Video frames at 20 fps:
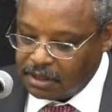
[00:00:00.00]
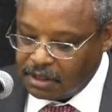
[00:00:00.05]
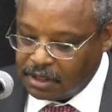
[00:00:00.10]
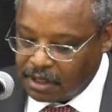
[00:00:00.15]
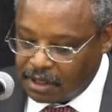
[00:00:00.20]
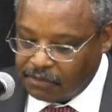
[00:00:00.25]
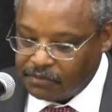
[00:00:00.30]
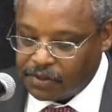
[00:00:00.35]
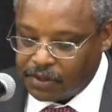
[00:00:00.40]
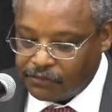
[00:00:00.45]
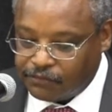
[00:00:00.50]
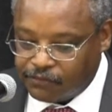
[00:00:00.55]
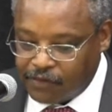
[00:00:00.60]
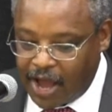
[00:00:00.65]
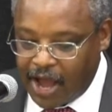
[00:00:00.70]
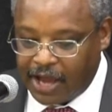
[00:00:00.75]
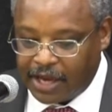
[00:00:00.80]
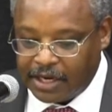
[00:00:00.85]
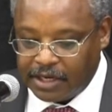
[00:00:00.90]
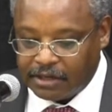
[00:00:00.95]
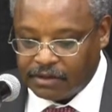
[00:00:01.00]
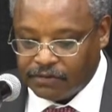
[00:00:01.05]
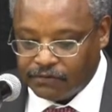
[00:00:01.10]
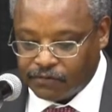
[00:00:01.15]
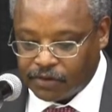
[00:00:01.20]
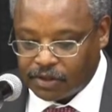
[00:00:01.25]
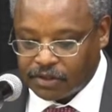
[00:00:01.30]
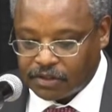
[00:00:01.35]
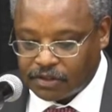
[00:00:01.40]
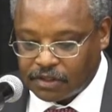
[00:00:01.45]
of the fight
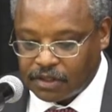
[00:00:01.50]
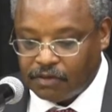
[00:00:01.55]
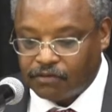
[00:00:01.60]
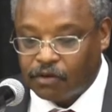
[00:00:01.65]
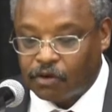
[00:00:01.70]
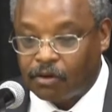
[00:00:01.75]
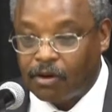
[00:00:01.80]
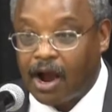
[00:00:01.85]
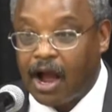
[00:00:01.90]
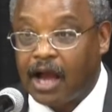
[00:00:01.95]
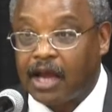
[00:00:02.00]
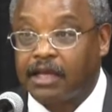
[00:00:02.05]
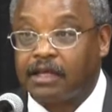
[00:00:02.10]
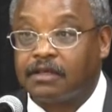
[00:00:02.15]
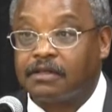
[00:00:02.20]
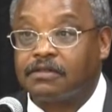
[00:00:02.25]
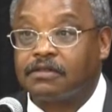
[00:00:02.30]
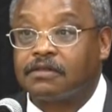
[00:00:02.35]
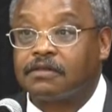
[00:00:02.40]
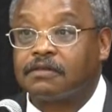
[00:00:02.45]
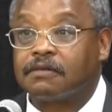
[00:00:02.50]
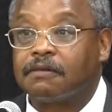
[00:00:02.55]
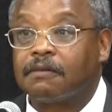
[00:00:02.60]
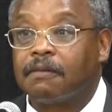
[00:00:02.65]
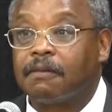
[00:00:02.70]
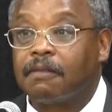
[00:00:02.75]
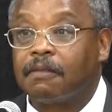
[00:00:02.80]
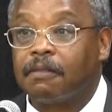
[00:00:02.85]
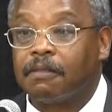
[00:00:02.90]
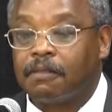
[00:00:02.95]
for civil rights.
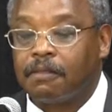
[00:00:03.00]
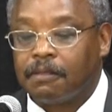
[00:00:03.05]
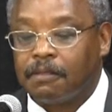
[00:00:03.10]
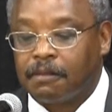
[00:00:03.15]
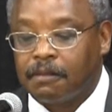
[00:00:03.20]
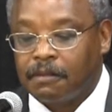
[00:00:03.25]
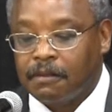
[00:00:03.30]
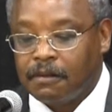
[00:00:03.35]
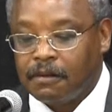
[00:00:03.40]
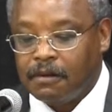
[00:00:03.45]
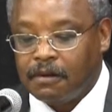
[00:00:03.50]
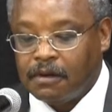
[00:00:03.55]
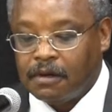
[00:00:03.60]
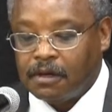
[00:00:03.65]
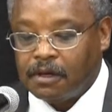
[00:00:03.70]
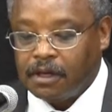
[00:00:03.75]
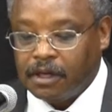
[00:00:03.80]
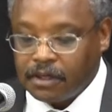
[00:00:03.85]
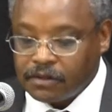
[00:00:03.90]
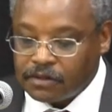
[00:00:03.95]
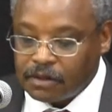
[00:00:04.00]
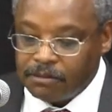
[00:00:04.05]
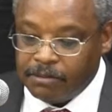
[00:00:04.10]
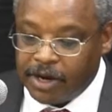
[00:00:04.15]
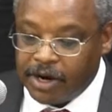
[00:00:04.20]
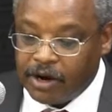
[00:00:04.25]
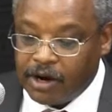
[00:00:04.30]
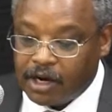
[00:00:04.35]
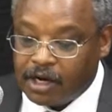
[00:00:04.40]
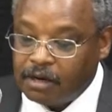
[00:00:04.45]
Is
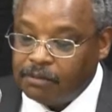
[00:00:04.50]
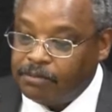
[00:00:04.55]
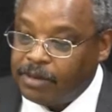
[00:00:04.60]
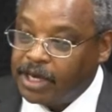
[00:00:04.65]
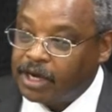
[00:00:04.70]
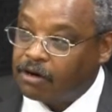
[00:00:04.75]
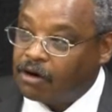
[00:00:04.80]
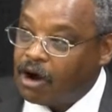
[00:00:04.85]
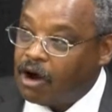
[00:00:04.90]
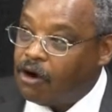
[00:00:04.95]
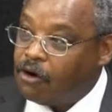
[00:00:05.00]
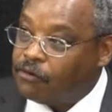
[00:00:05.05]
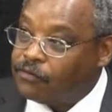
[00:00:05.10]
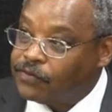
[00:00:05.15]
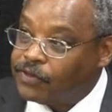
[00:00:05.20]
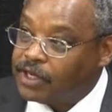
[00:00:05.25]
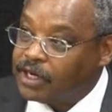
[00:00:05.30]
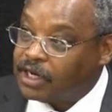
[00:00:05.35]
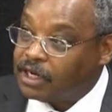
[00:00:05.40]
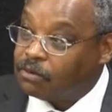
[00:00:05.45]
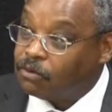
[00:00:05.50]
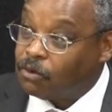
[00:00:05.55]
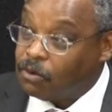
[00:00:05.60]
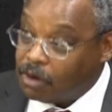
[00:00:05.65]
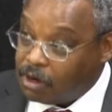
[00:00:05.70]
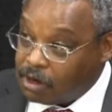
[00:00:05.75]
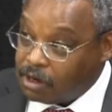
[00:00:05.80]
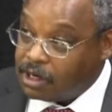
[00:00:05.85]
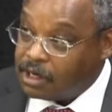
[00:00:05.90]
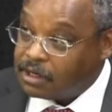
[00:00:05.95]
America better off than it
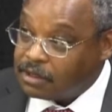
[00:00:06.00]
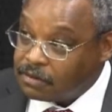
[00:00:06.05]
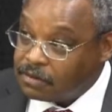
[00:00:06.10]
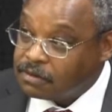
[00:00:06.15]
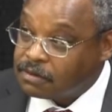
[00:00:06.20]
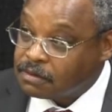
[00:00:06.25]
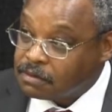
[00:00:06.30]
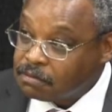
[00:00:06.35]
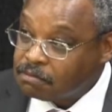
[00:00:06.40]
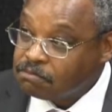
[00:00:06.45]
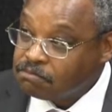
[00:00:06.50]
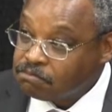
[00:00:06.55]
was